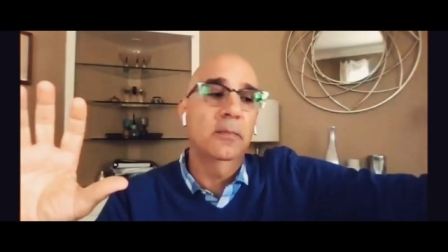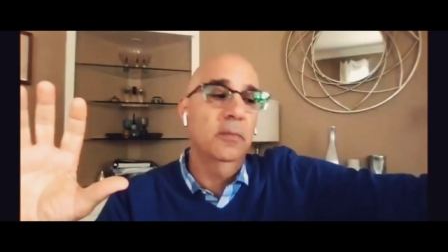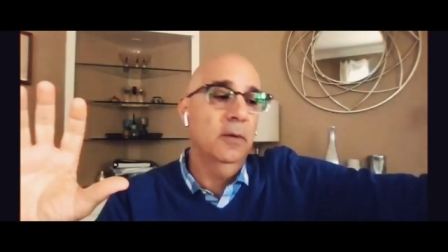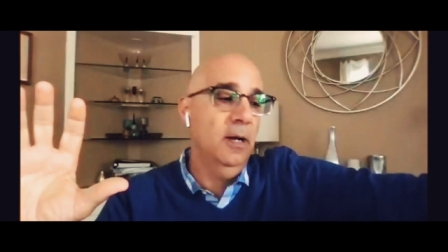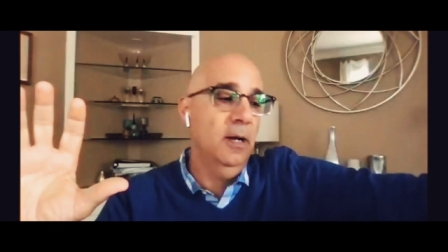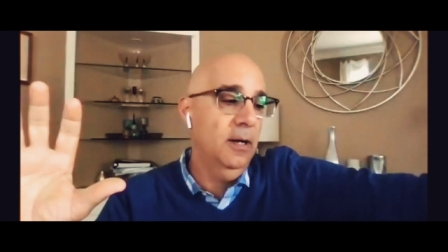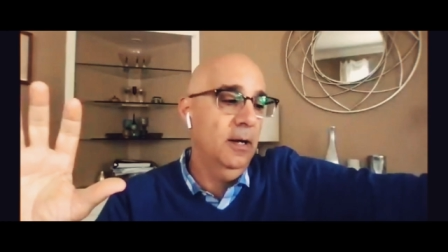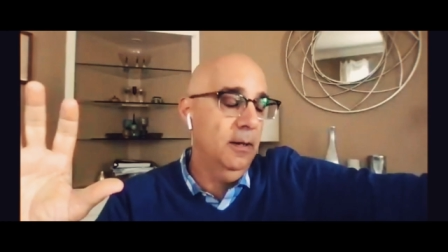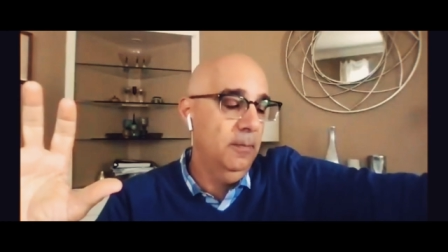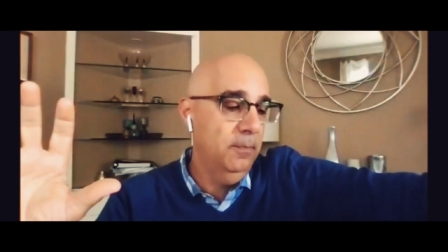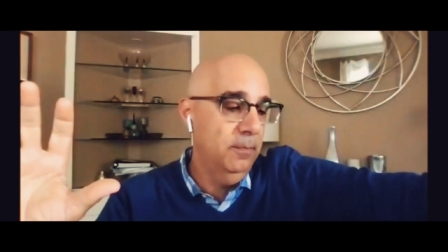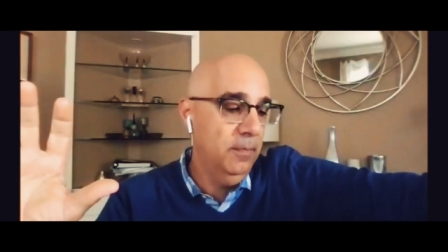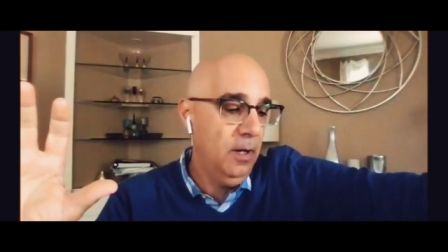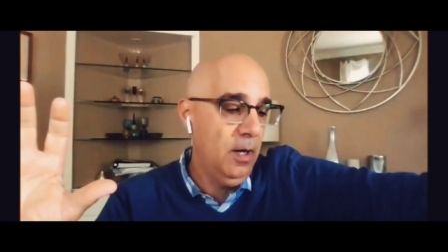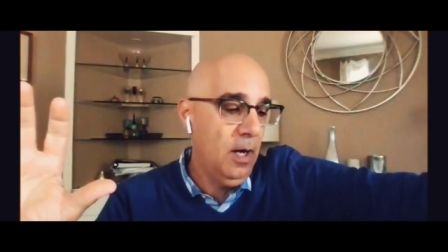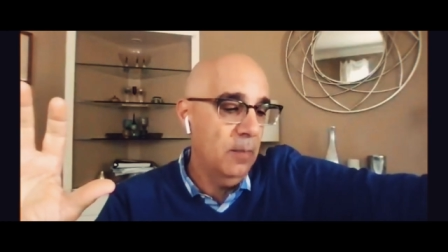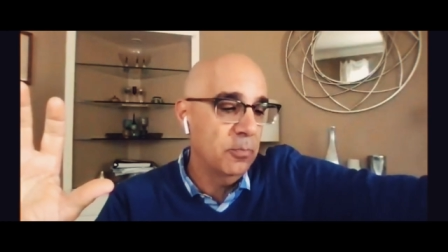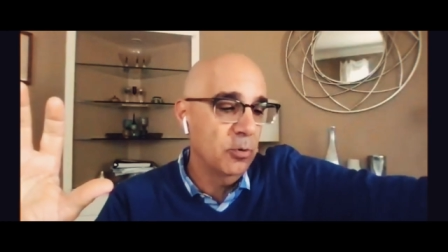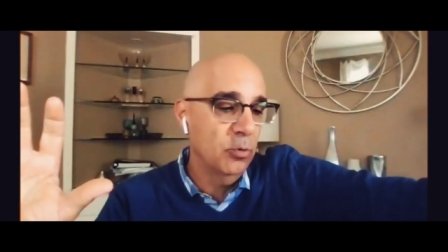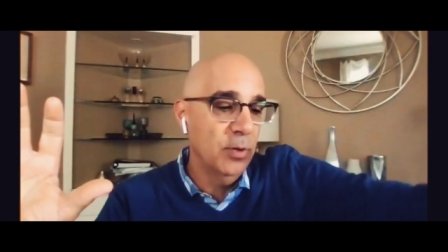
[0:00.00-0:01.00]

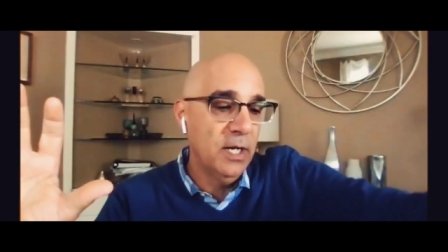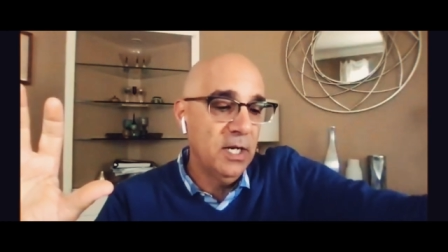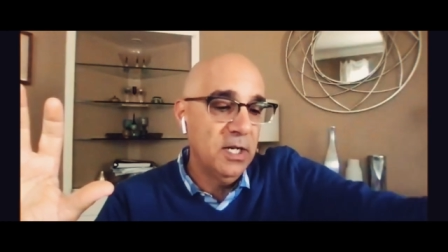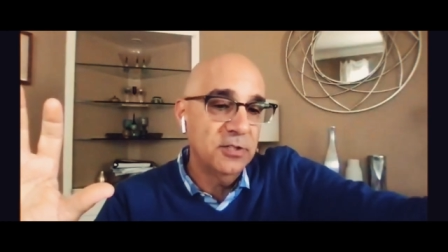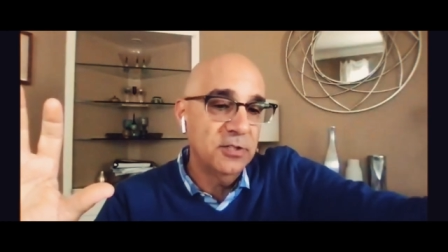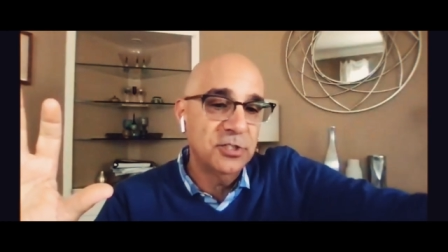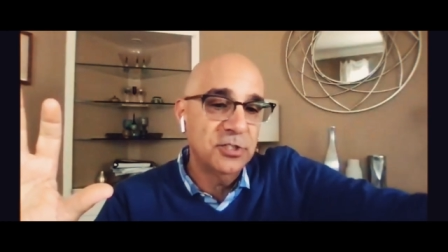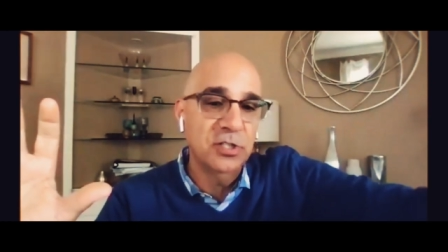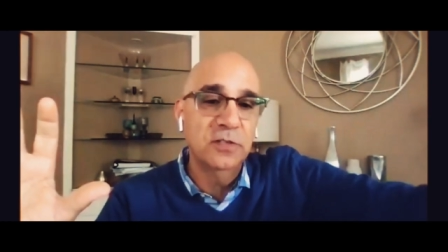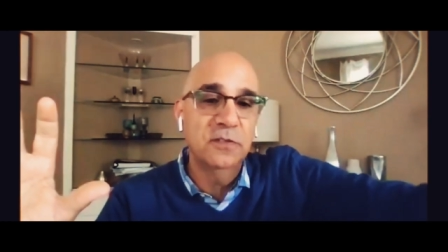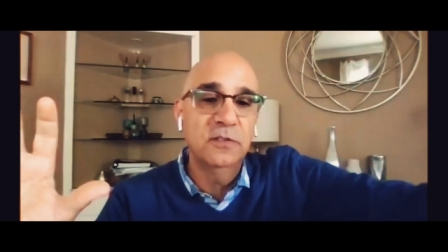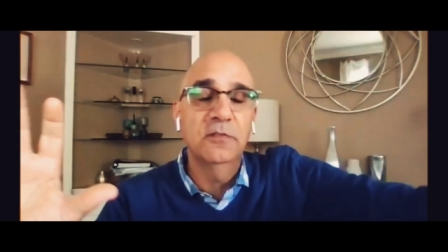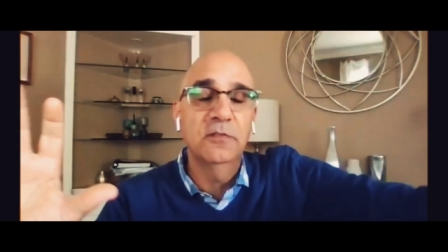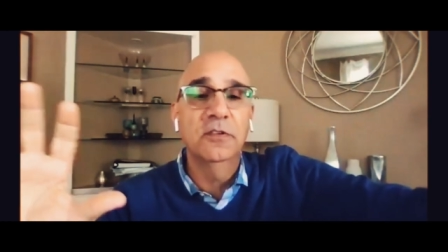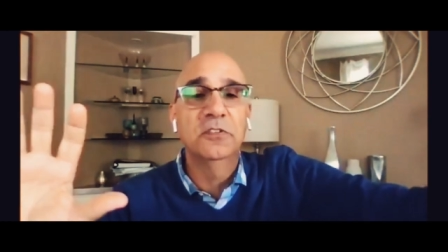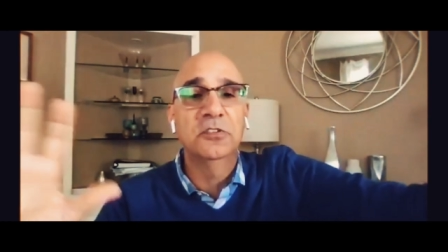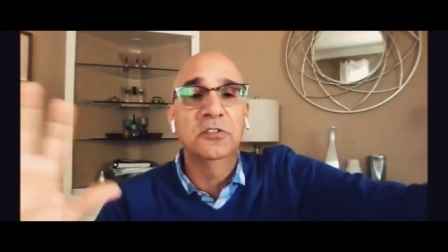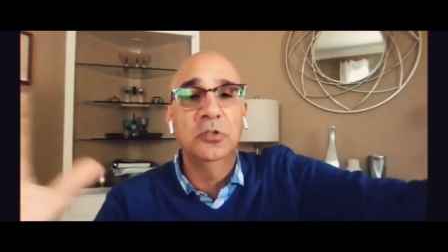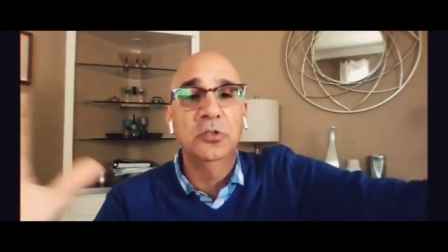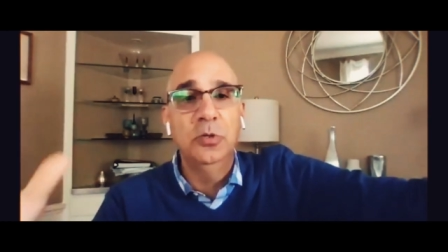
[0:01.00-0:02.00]
operations of the
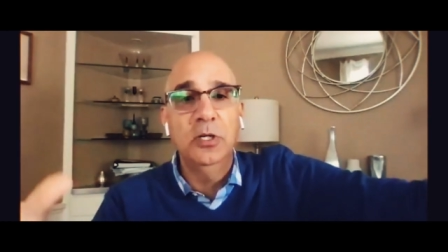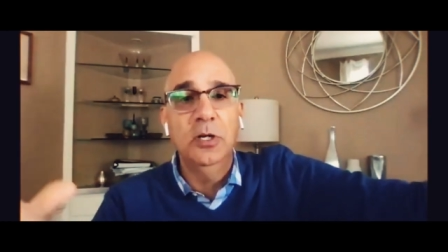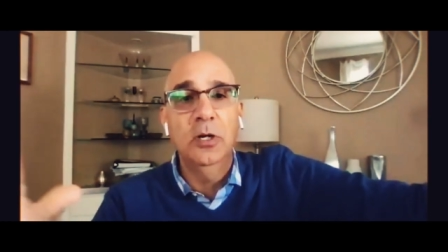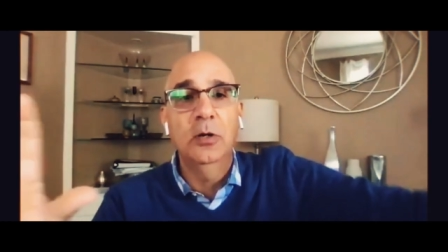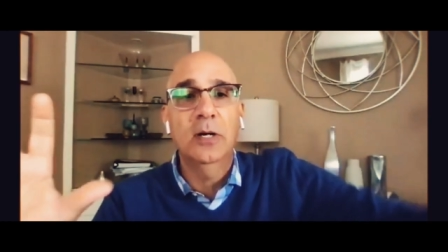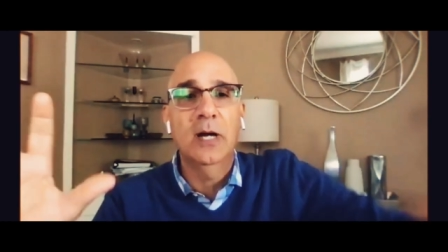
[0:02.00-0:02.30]
studio,